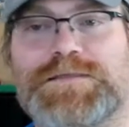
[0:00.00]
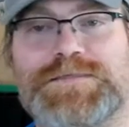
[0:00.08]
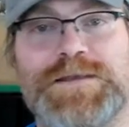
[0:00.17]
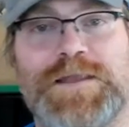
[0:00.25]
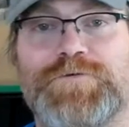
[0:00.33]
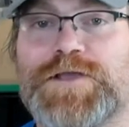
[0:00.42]
It's
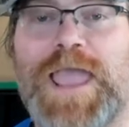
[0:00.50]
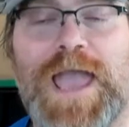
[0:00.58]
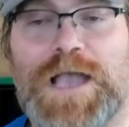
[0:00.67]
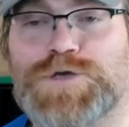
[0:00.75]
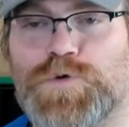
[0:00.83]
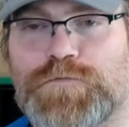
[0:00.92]
another
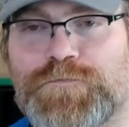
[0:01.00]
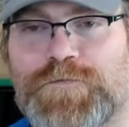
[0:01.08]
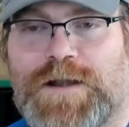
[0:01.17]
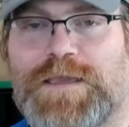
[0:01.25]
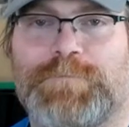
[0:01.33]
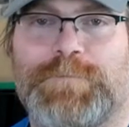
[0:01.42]
casual
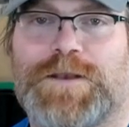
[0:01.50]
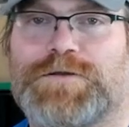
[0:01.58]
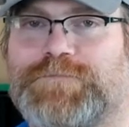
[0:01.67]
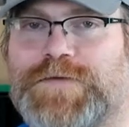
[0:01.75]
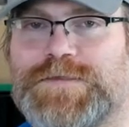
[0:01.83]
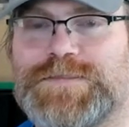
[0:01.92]
Friday at
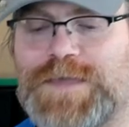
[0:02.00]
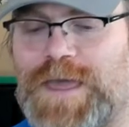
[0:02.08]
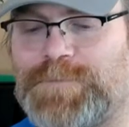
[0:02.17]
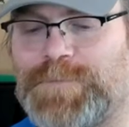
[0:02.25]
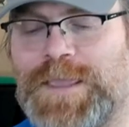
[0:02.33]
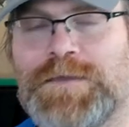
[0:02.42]
Medical Device
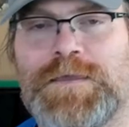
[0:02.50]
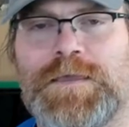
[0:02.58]
Academy.